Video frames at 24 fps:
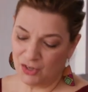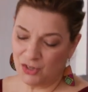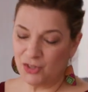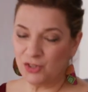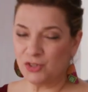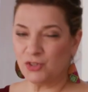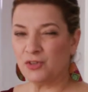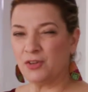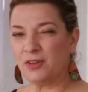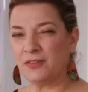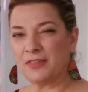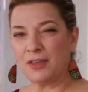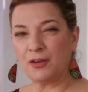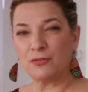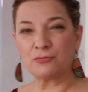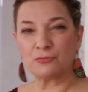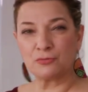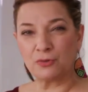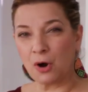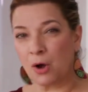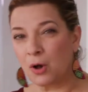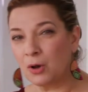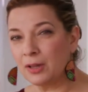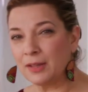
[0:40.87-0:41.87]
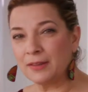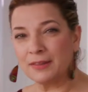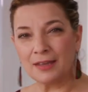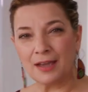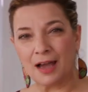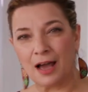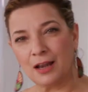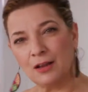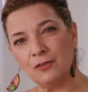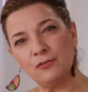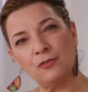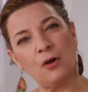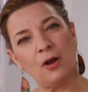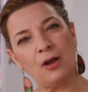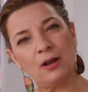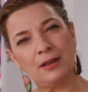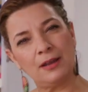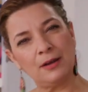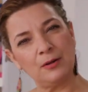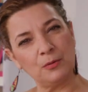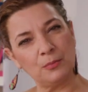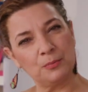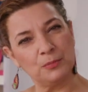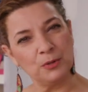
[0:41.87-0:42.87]
so that they roll in the olive oil
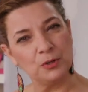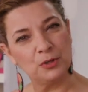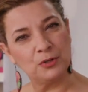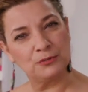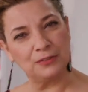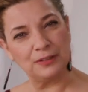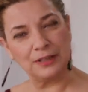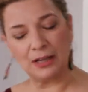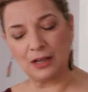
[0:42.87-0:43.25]
and are beautifully